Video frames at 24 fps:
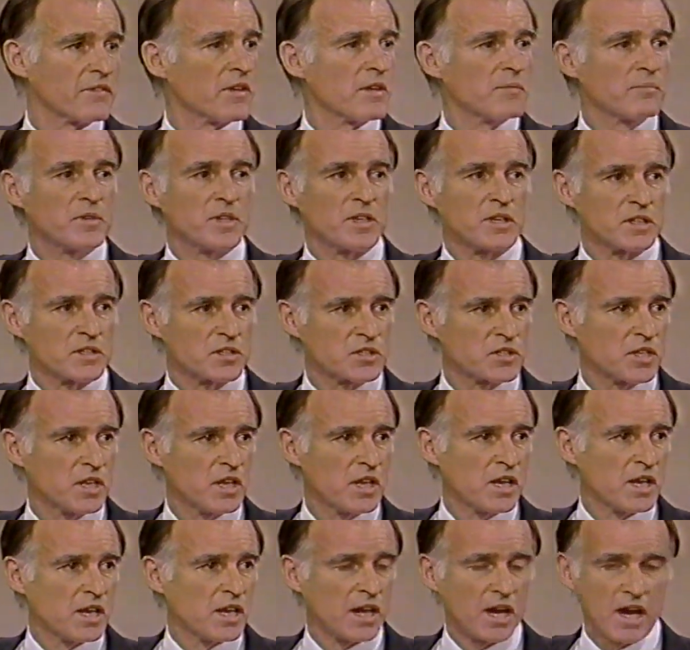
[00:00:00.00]
emptiness.
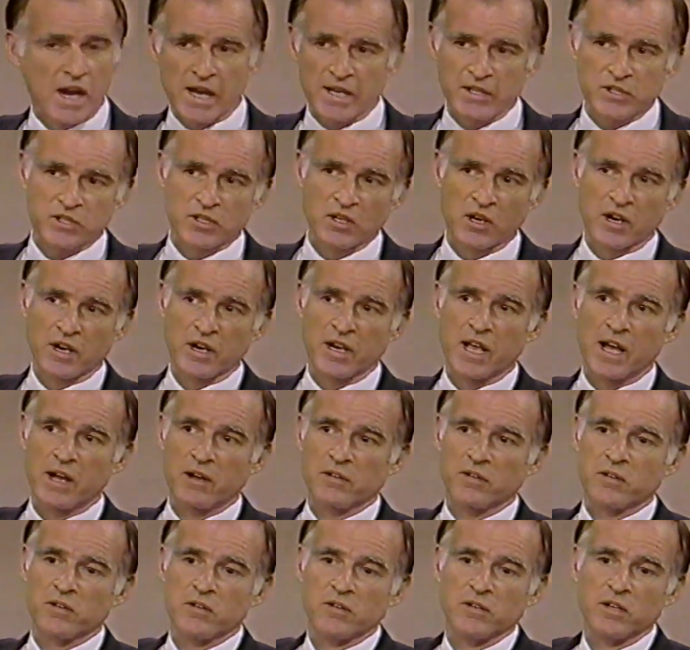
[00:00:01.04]
Uh, I started out
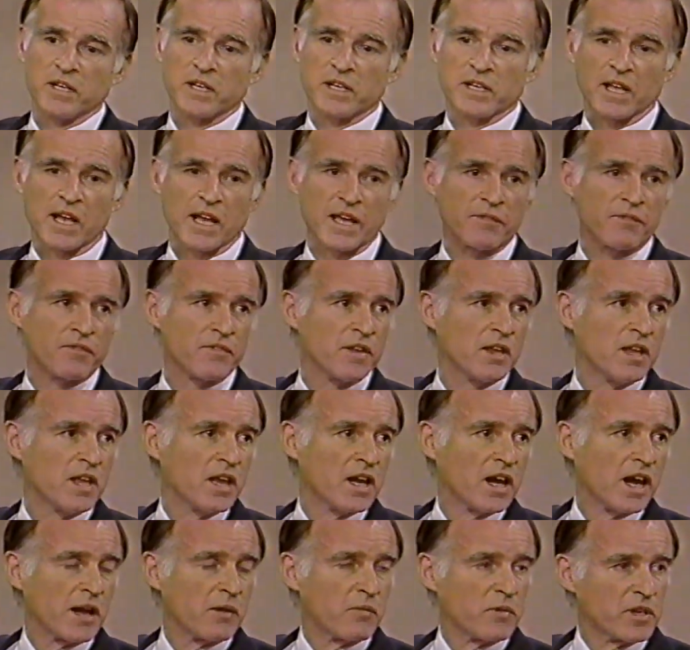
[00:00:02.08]
early in life.
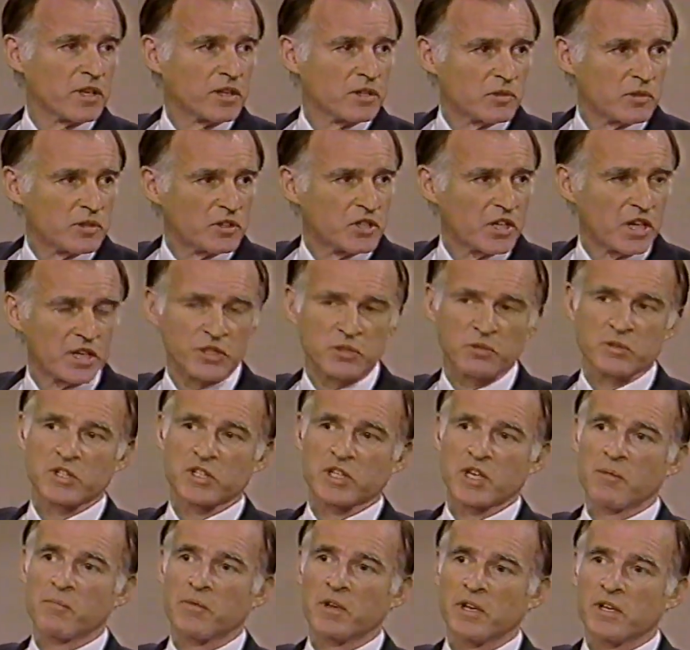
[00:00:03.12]
I went into a Jesuit
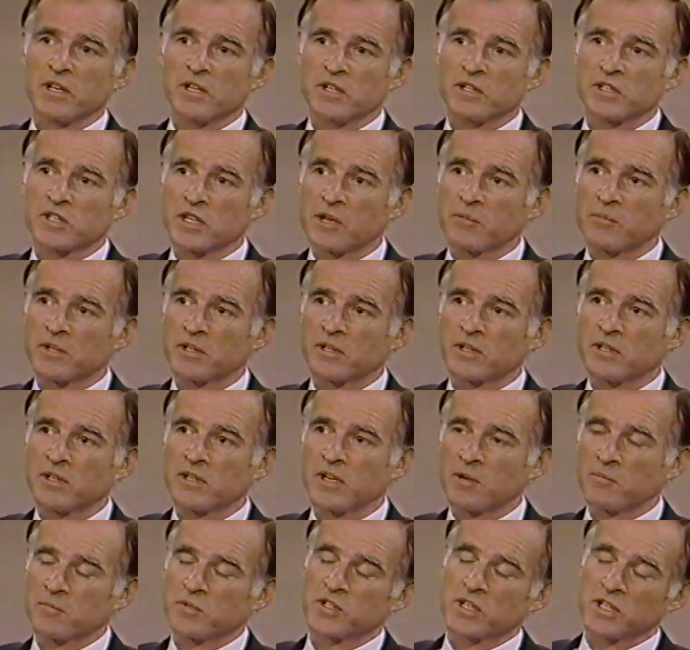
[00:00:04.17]
seminary. Uh, semi I
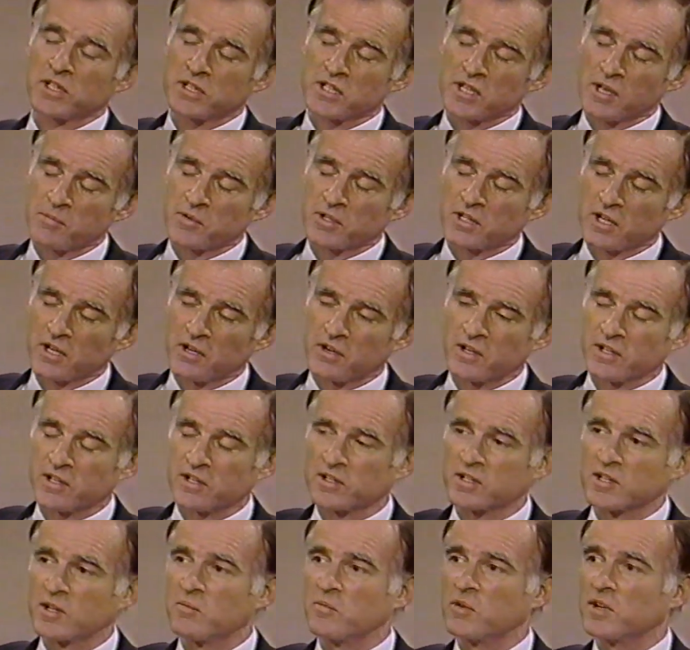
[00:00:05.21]
almost said cemetery in
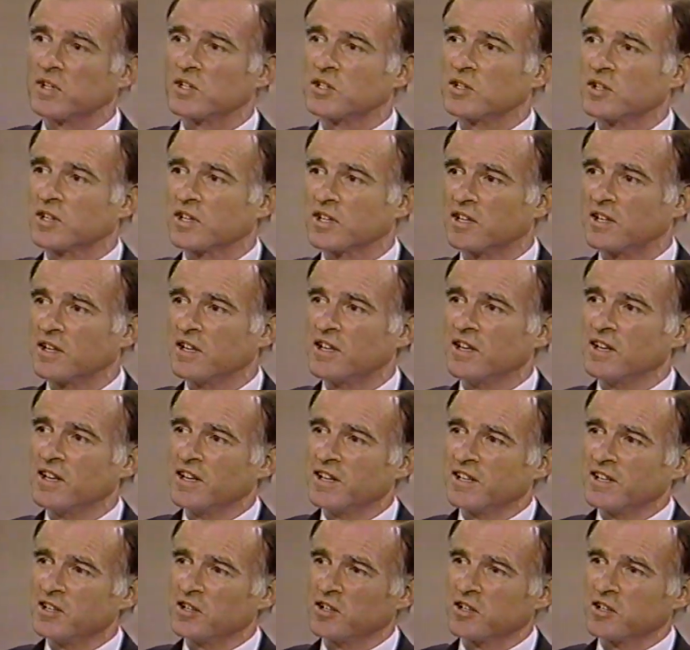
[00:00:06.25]
some ways. you